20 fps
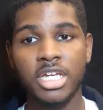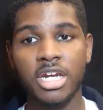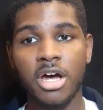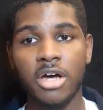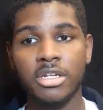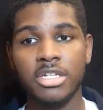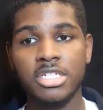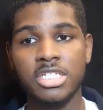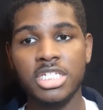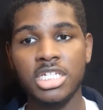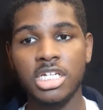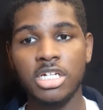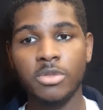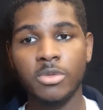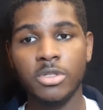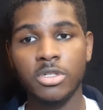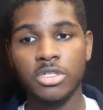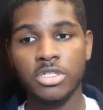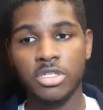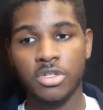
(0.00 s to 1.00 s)
all the
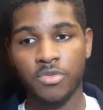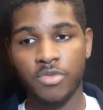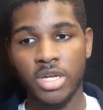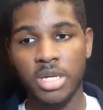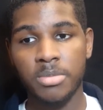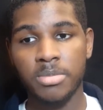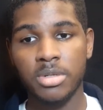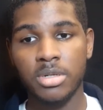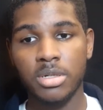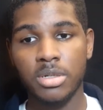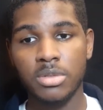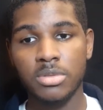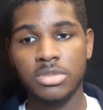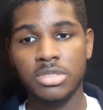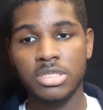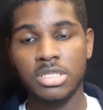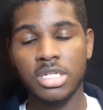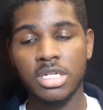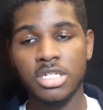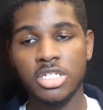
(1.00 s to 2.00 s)
sequels and
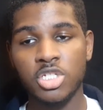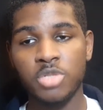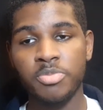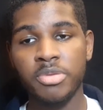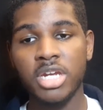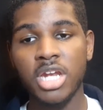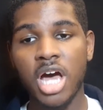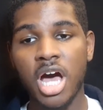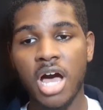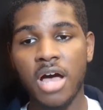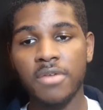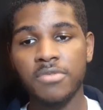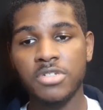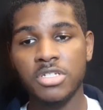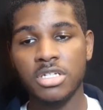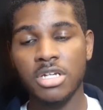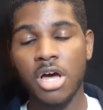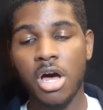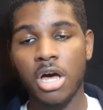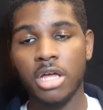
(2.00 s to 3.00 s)
reboots and spin-offs
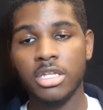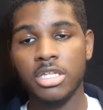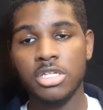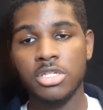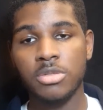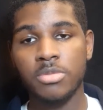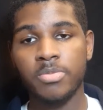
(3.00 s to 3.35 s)
and all the